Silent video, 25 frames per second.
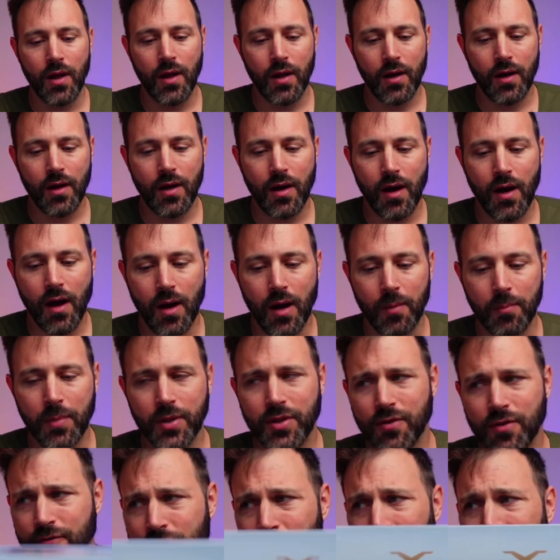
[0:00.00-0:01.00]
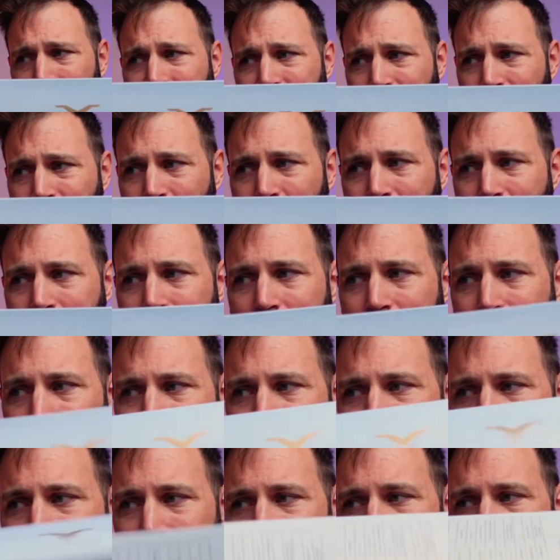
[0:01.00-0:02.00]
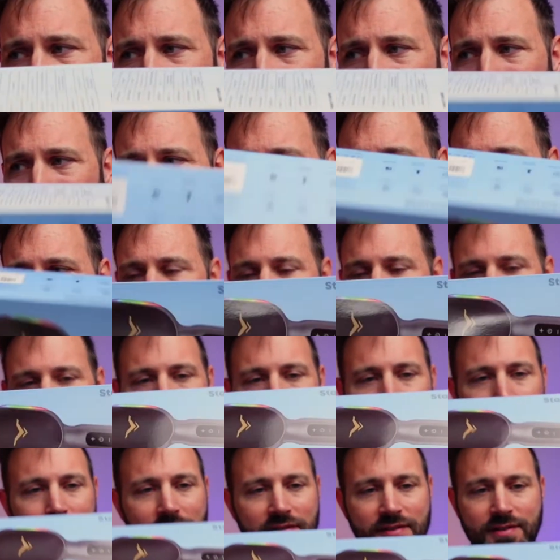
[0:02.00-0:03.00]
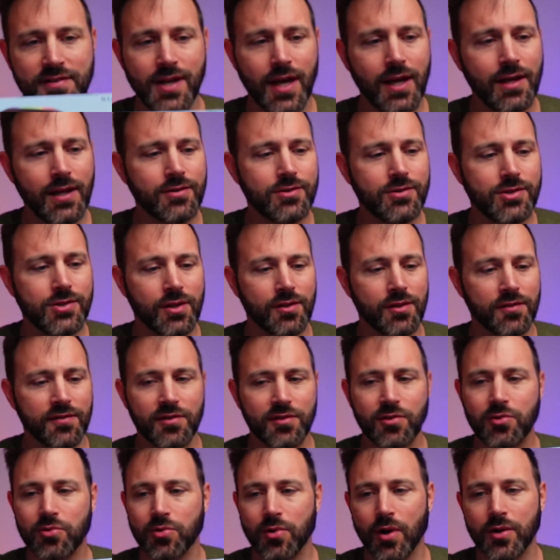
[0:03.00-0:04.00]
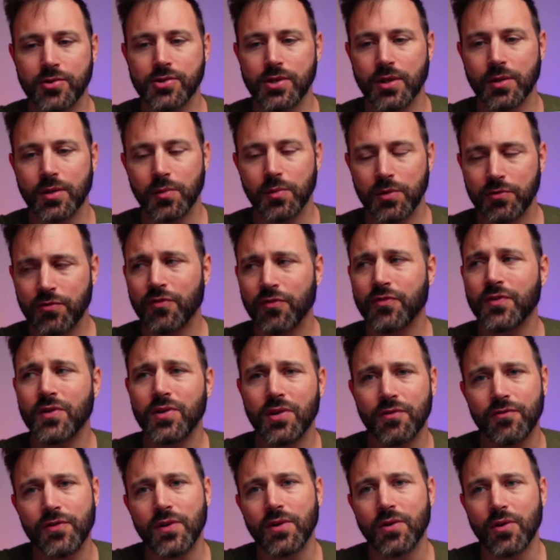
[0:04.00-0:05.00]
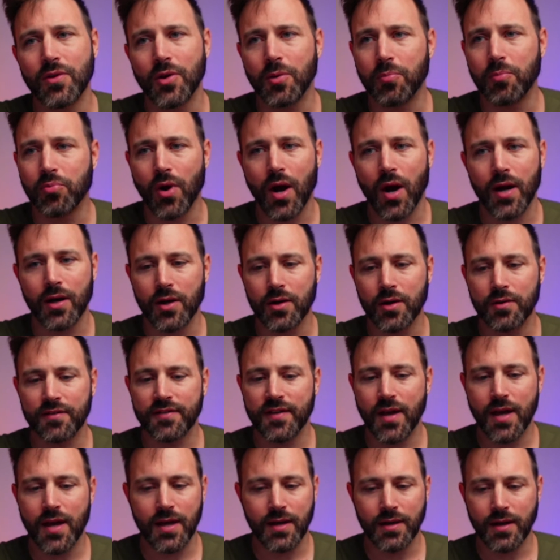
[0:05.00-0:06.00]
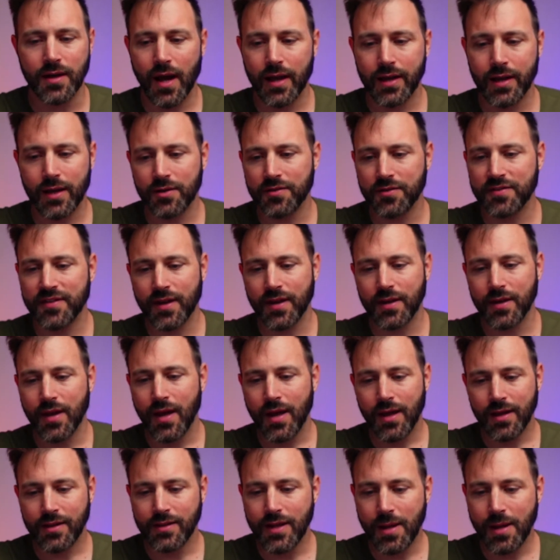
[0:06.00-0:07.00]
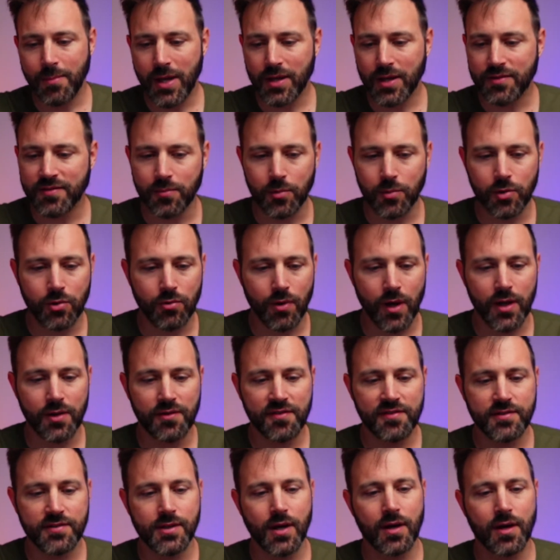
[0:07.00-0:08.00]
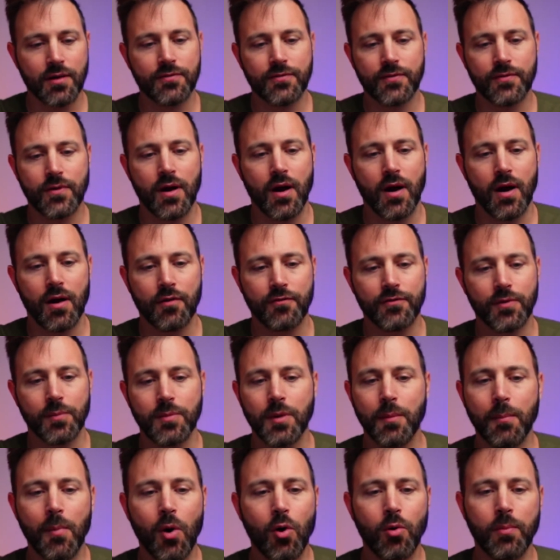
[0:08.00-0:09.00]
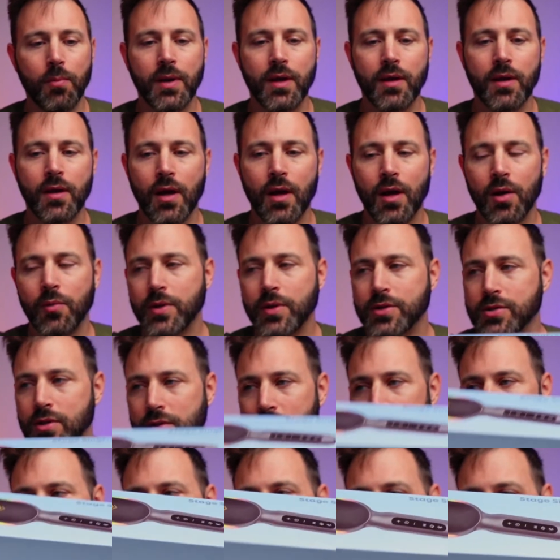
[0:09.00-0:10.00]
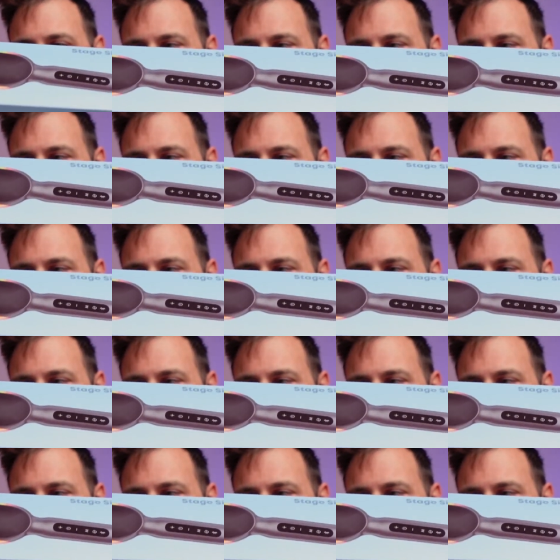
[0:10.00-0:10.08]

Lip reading: but the first of which is just the packaging. Stage is crushing. We've reviewed a few of their products, and I gotta say, they make some great stuff. From the moment we took this out of the